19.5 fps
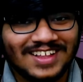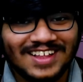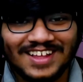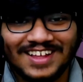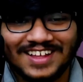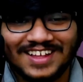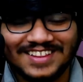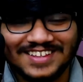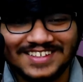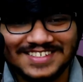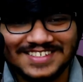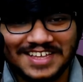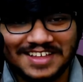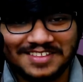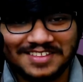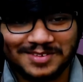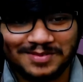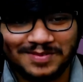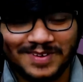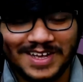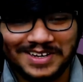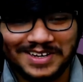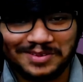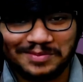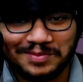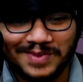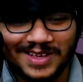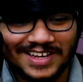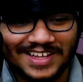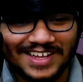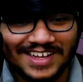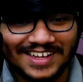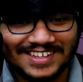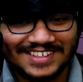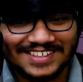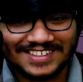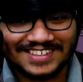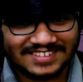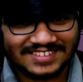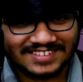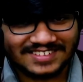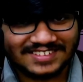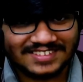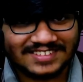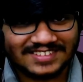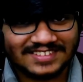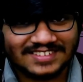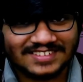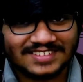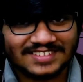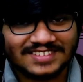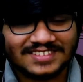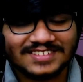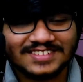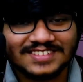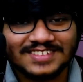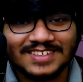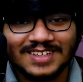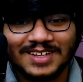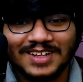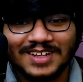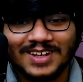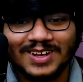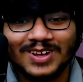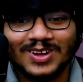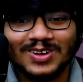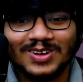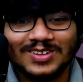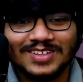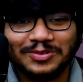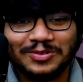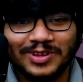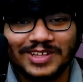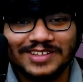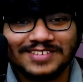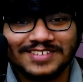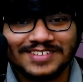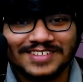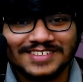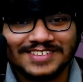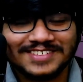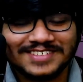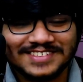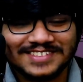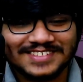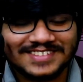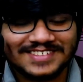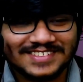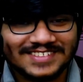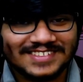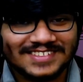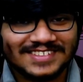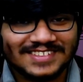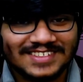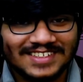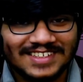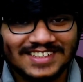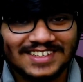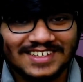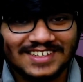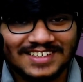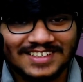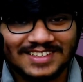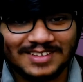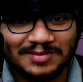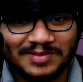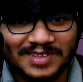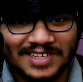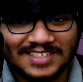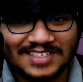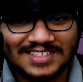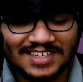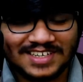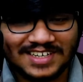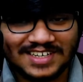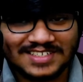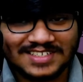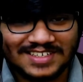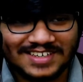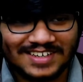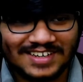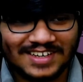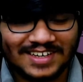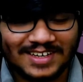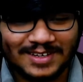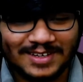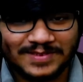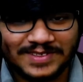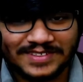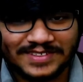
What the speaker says: And this guy is a fighting maniac. Oh, the twins. The master has arrived.